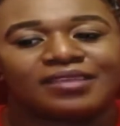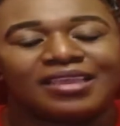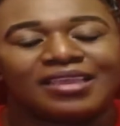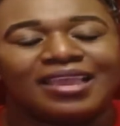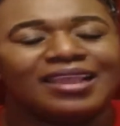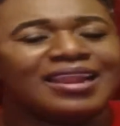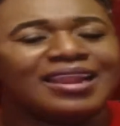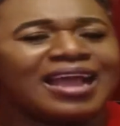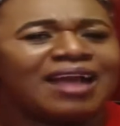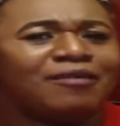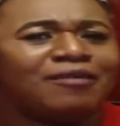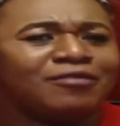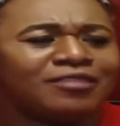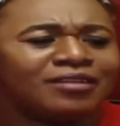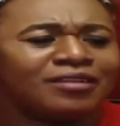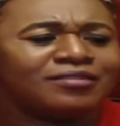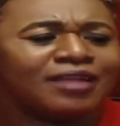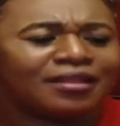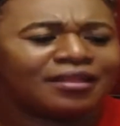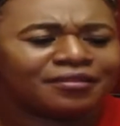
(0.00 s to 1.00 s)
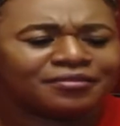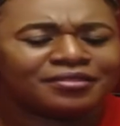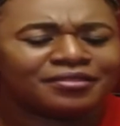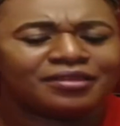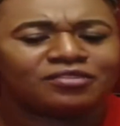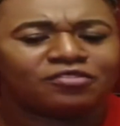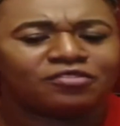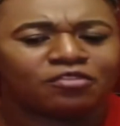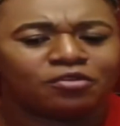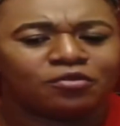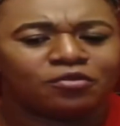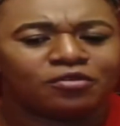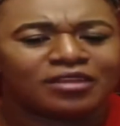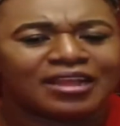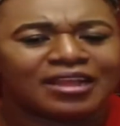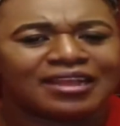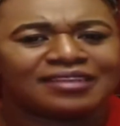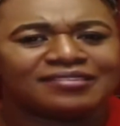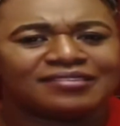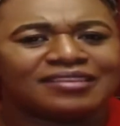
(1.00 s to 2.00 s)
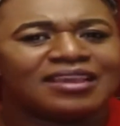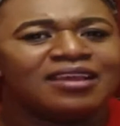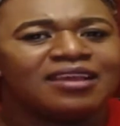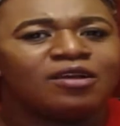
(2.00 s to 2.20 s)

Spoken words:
And another thing too, guys,